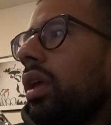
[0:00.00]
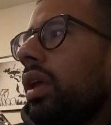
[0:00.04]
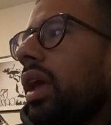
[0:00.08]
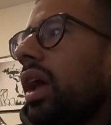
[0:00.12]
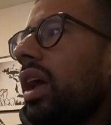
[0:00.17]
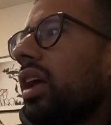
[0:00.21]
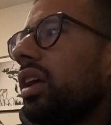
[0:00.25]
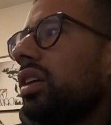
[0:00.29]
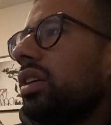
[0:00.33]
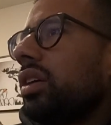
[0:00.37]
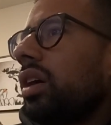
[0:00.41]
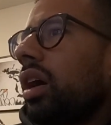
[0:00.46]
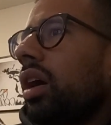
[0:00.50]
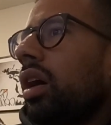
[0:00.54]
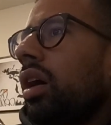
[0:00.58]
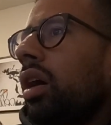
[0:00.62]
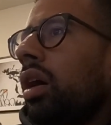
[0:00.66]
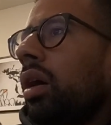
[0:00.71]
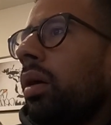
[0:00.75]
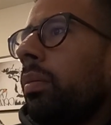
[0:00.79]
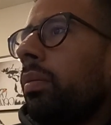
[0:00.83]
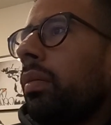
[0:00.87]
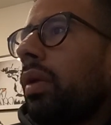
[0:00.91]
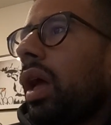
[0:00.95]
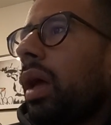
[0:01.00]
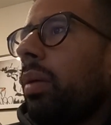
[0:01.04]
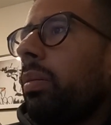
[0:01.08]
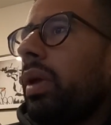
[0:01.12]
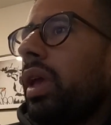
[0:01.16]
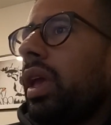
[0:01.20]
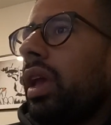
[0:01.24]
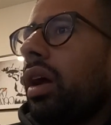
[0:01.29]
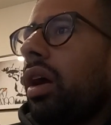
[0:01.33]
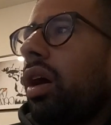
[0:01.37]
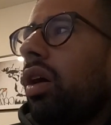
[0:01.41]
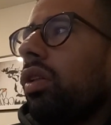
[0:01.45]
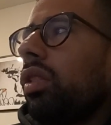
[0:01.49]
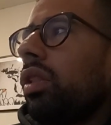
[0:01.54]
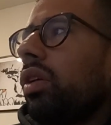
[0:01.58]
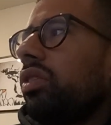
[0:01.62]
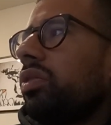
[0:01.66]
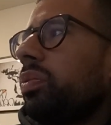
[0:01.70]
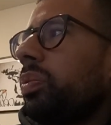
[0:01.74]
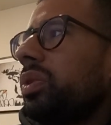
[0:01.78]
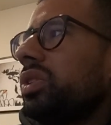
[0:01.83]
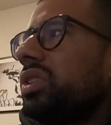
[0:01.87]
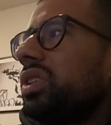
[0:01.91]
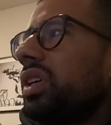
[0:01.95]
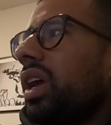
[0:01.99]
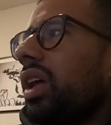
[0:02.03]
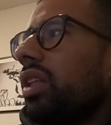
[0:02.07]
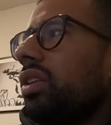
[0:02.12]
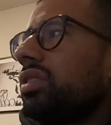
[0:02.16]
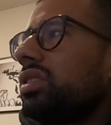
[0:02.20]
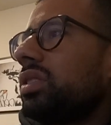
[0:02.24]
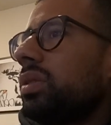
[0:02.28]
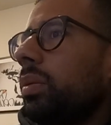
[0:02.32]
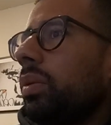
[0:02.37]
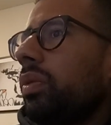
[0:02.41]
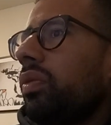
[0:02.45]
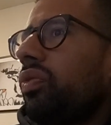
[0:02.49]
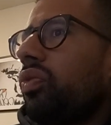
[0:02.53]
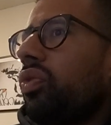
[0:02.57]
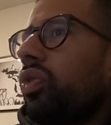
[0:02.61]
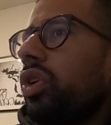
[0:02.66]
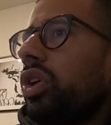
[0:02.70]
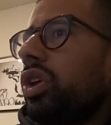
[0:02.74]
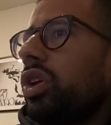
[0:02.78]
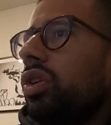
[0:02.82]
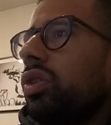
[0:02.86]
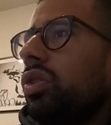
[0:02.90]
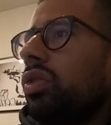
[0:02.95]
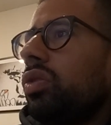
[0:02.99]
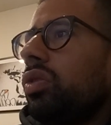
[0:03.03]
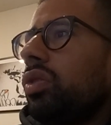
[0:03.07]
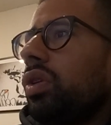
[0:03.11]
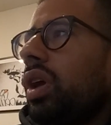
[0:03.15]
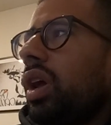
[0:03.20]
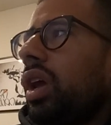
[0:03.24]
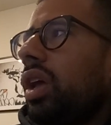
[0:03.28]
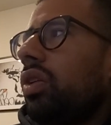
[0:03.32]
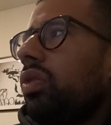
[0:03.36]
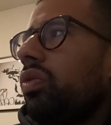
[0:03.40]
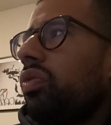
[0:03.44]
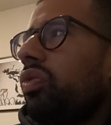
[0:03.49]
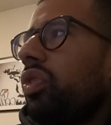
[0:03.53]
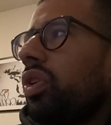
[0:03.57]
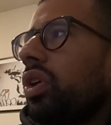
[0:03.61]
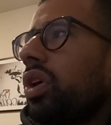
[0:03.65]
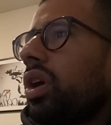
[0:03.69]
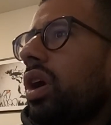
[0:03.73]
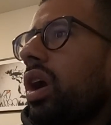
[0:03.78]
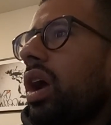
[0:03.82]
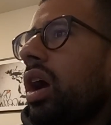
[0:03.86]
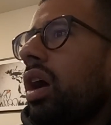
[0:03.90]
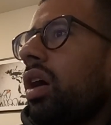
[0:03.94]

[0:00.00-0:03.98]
I'd love to put together something for you and figure